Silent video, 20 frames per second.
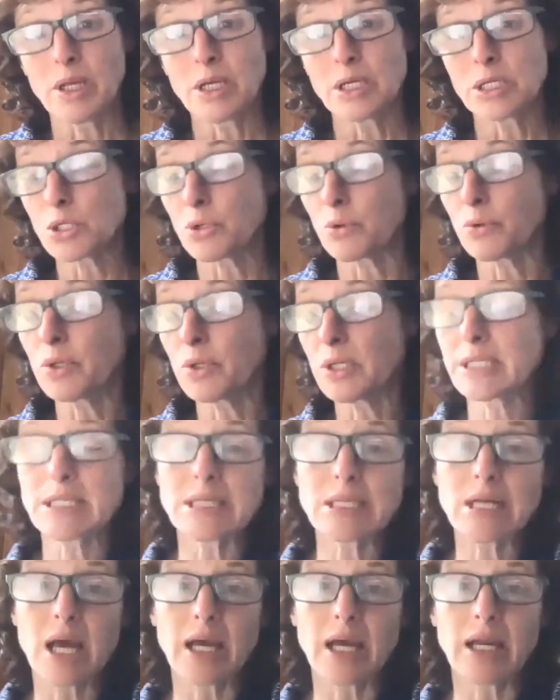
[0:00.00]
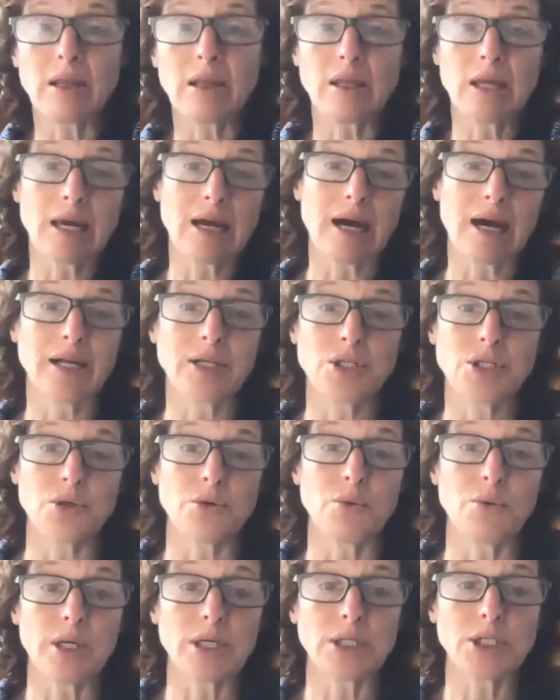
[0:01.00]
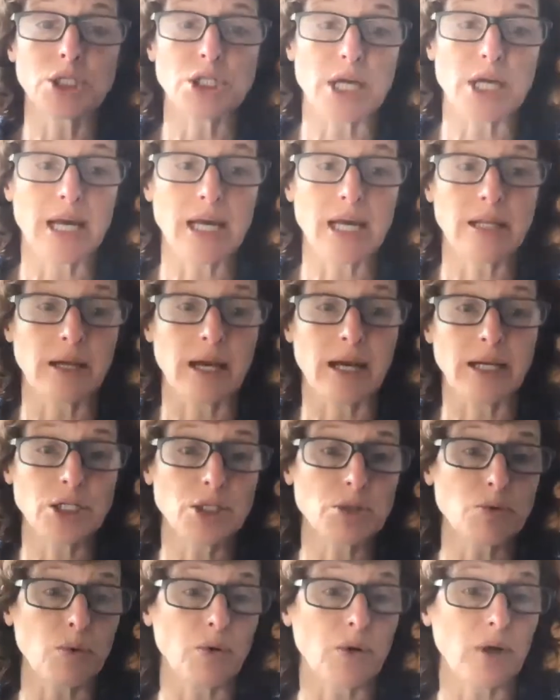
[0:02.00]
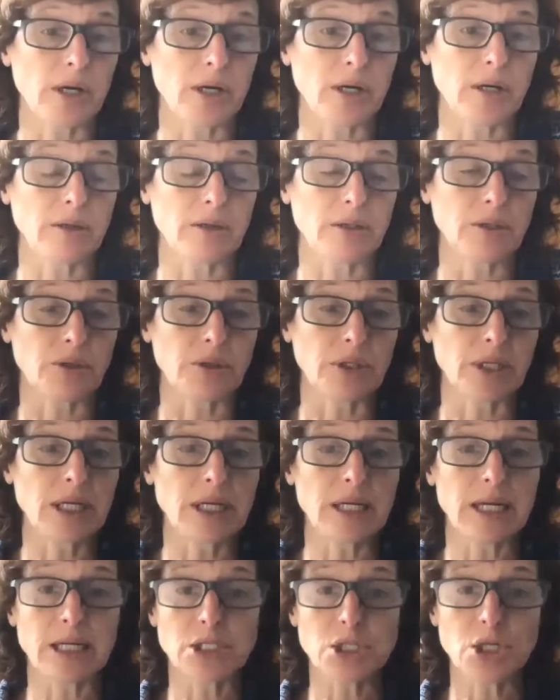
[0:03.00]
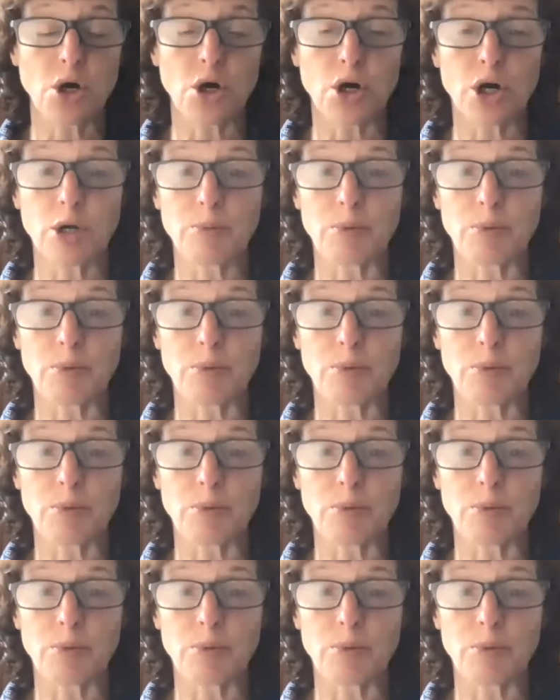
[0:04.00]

So this is the kind of thing I do each day, and I just wrote it on a little index card,